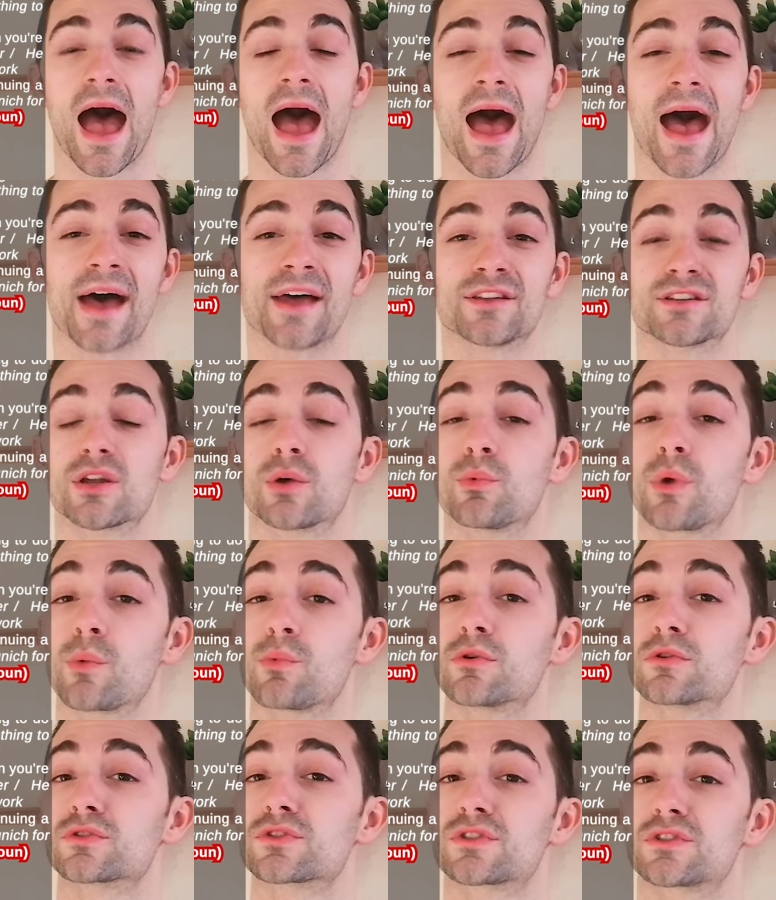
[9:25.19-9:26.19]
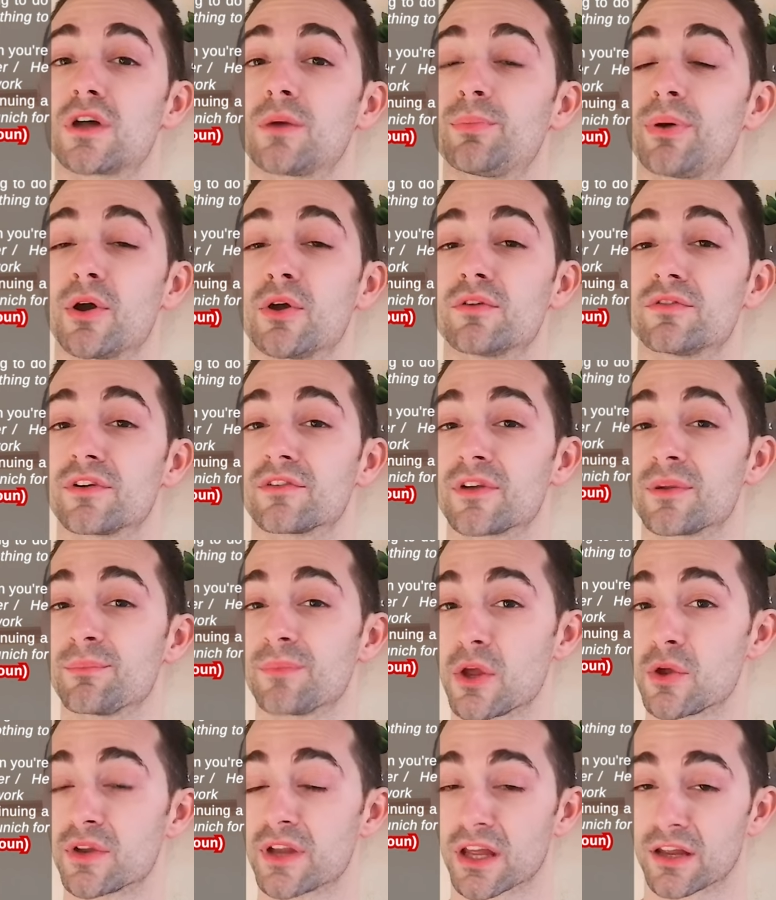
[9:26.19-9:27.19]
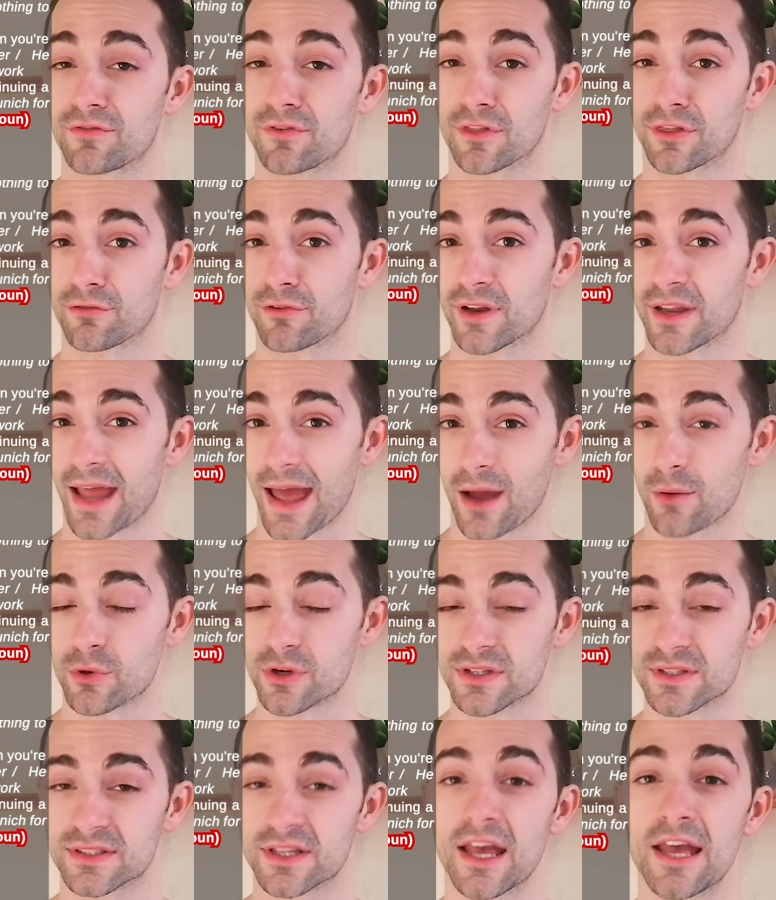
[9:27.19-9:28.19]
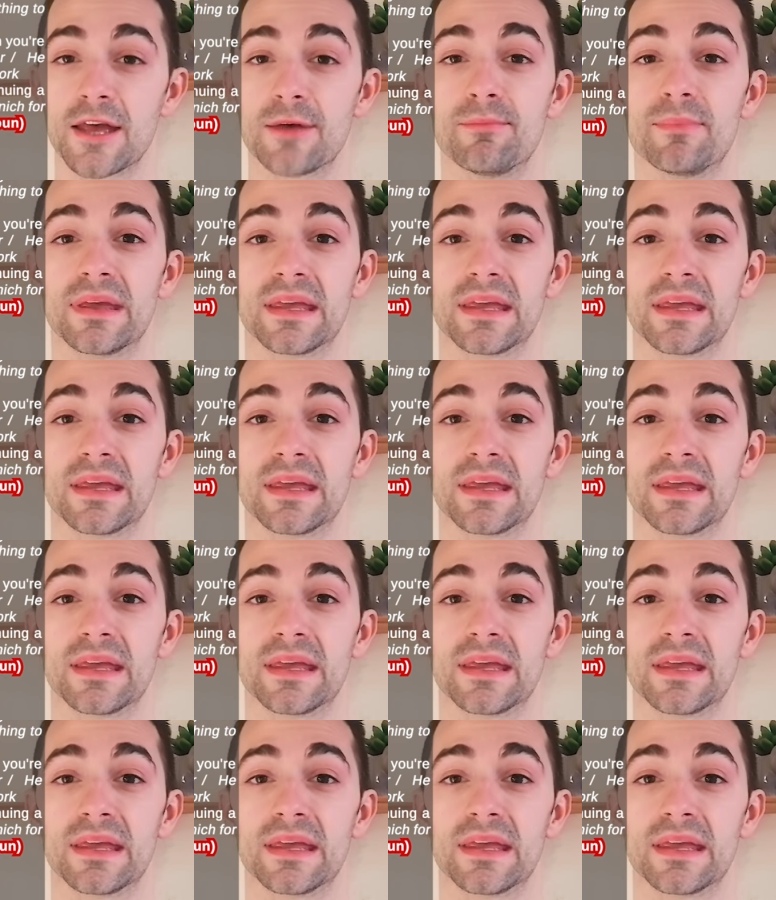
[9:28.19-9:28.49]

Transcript: And we will stop over in Munich for 3 hours